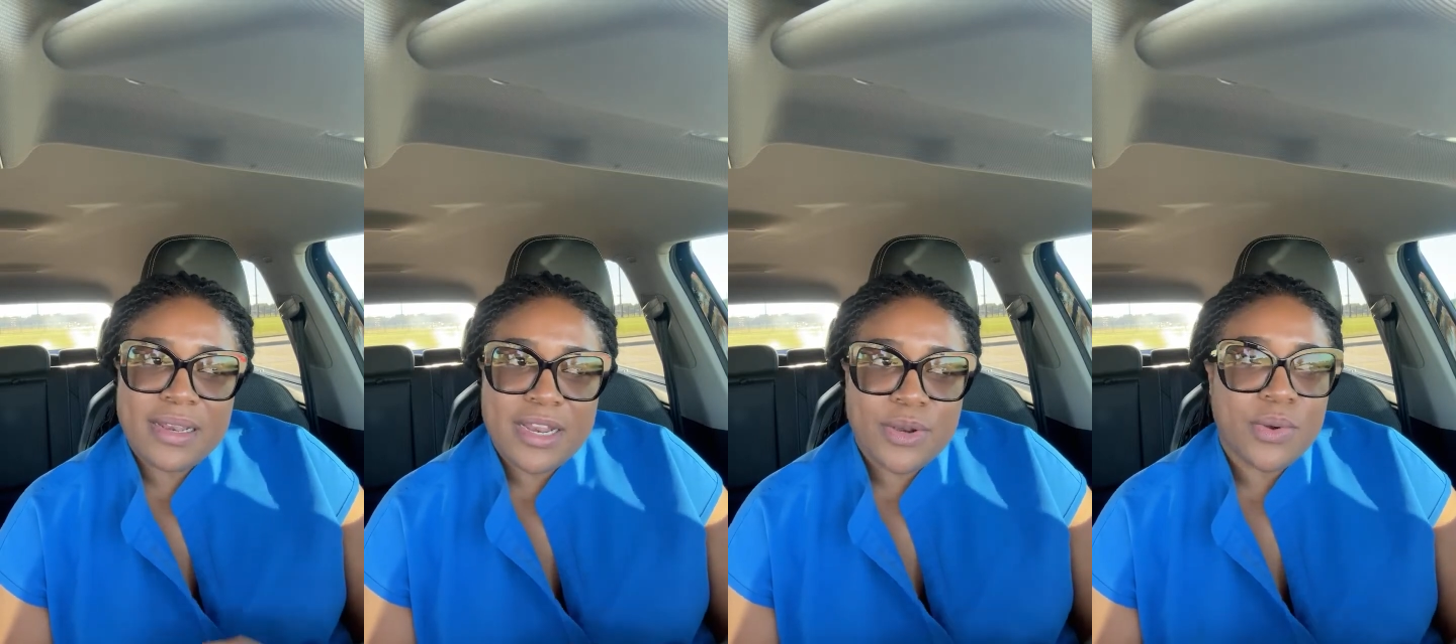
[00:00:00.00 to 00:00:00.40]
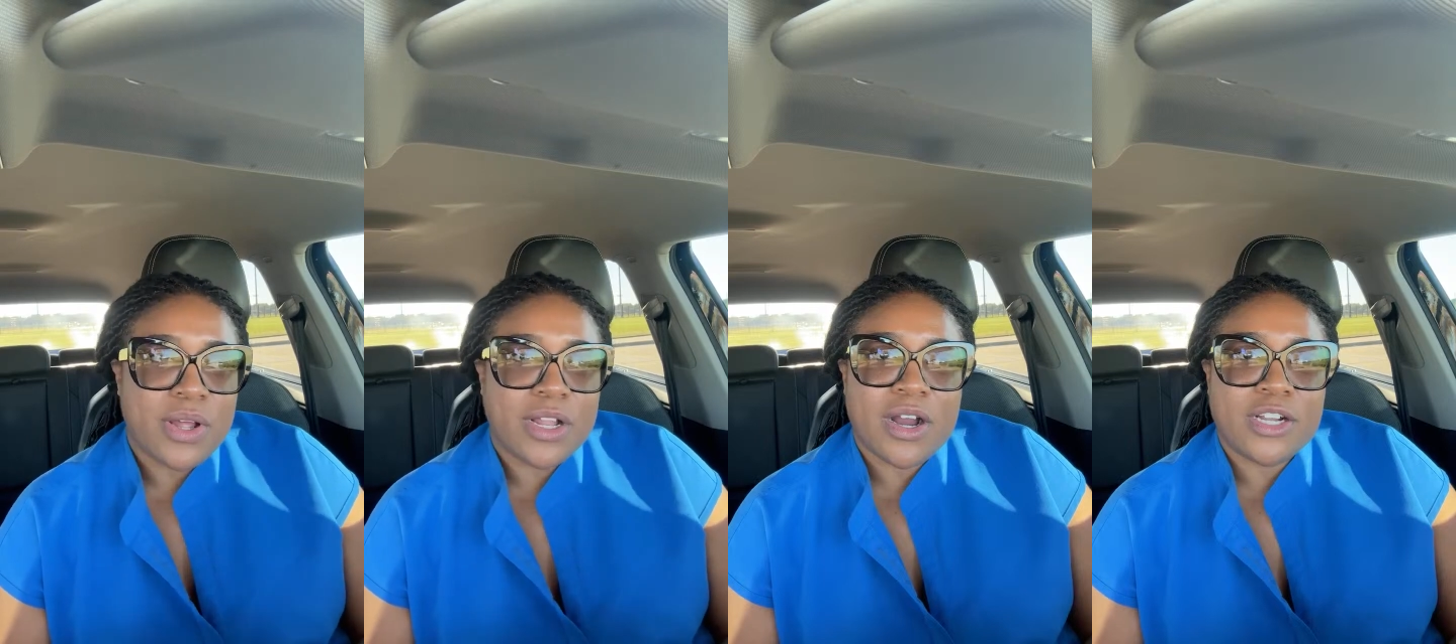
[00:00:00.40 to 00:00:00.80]
did
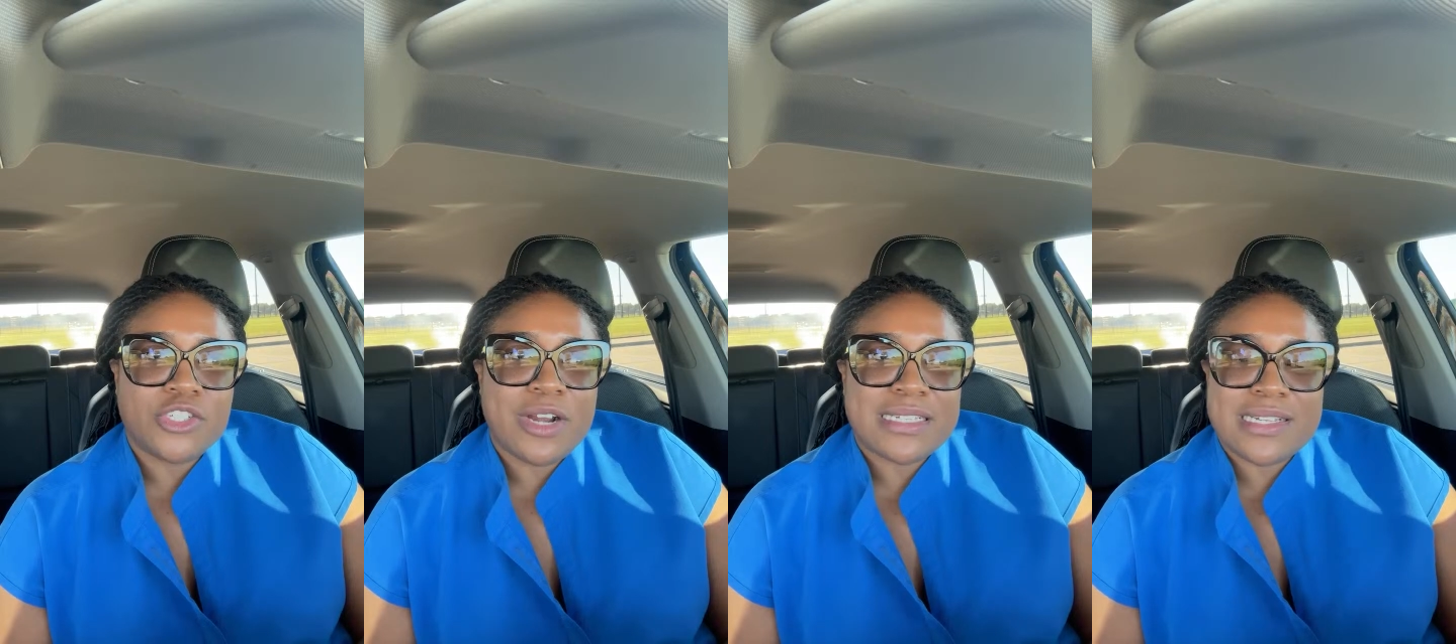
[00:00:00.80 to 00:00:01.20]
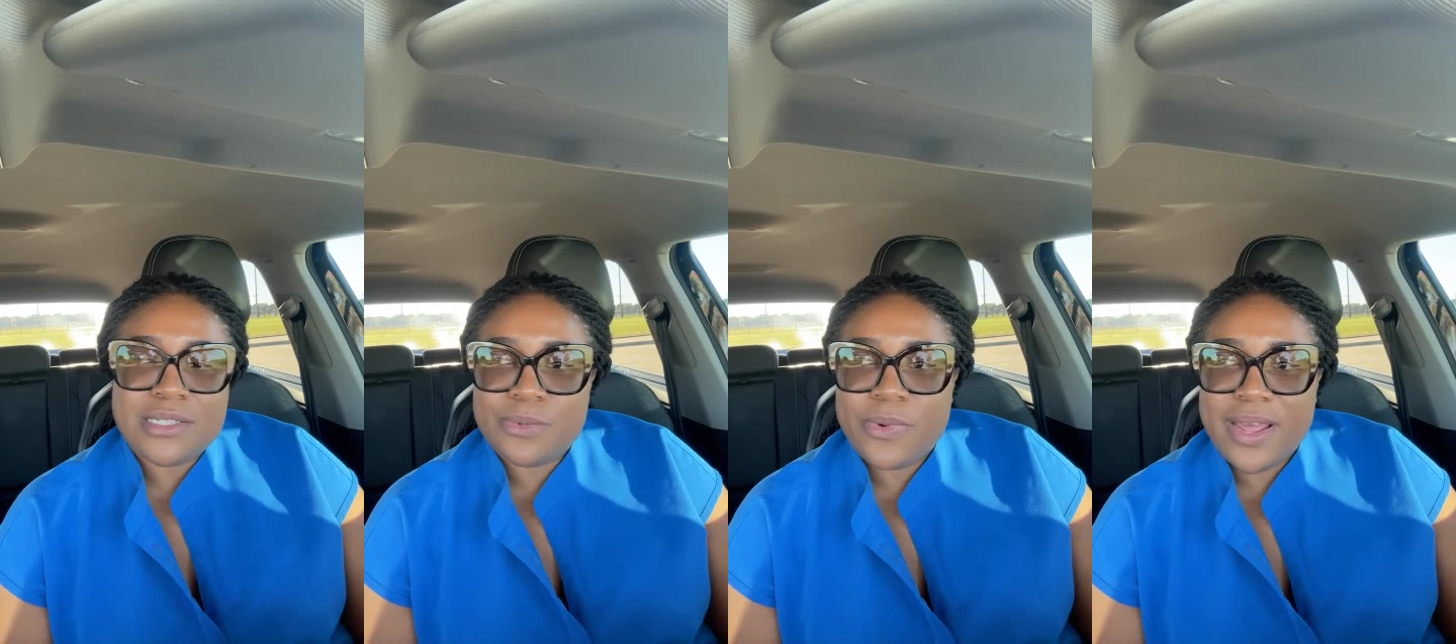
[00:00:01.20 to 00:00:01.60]
local contracts
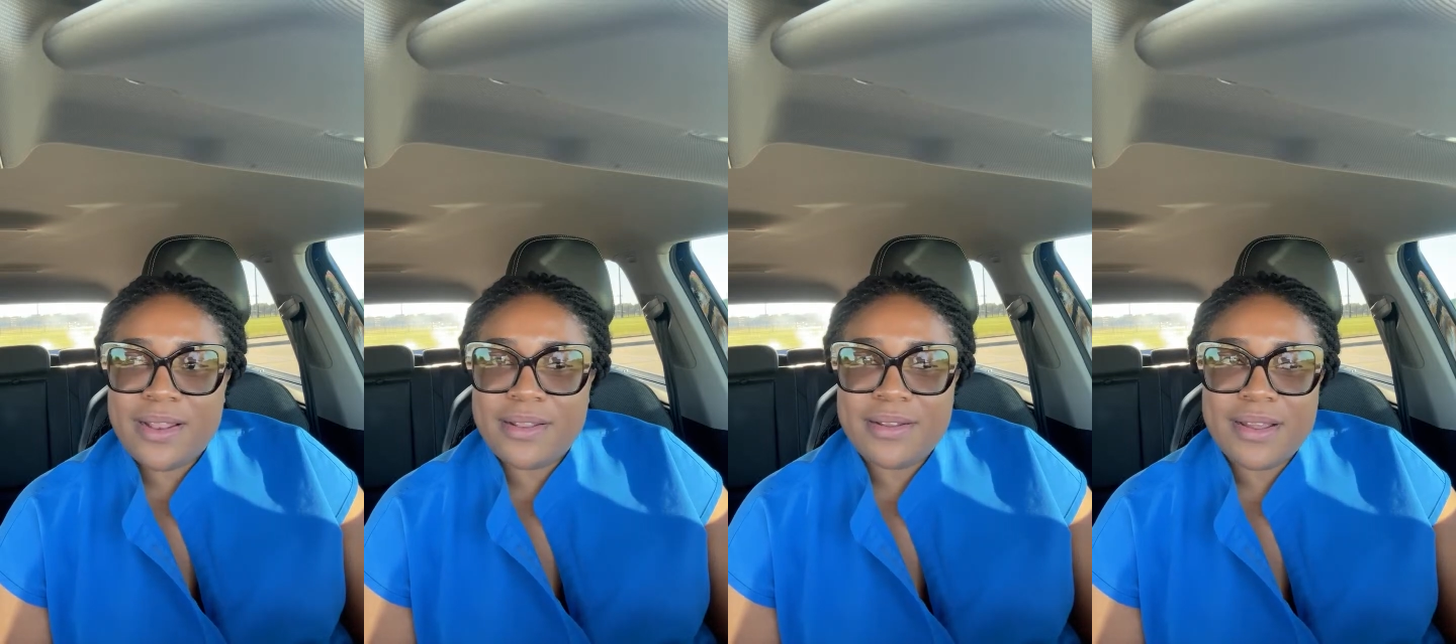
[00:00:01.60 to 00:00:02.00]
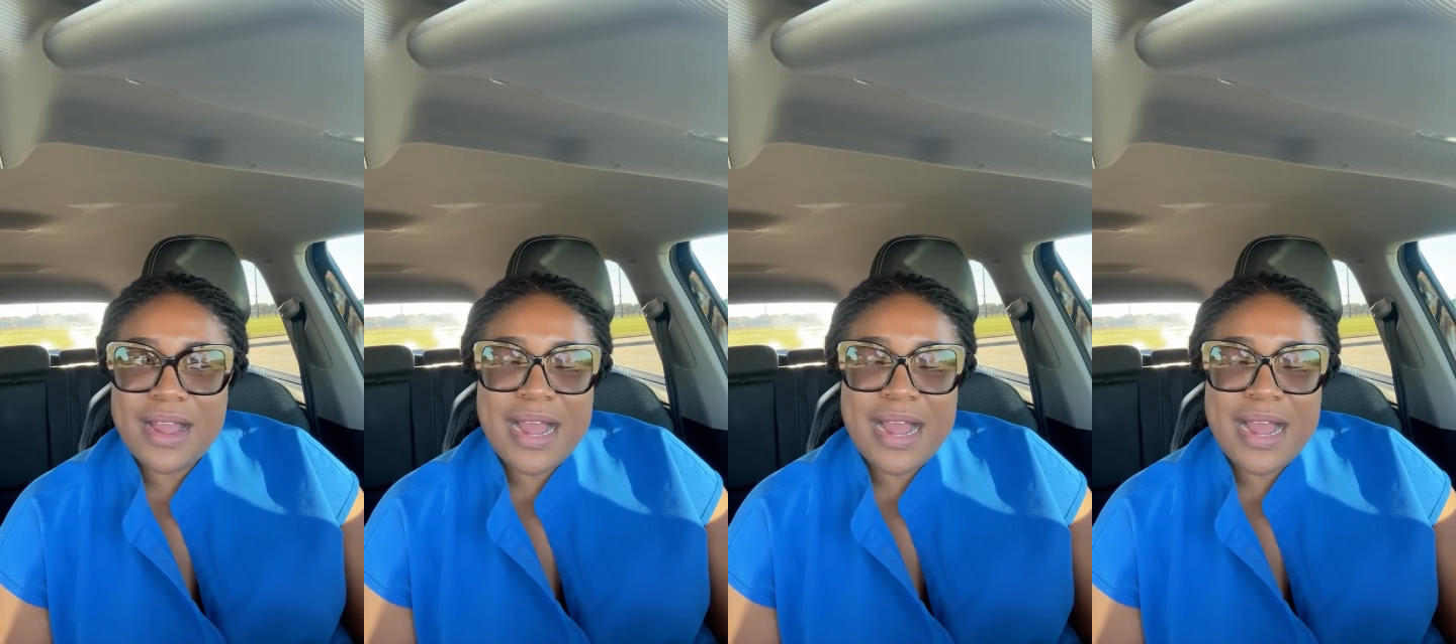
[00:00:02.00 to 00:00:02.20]
as well,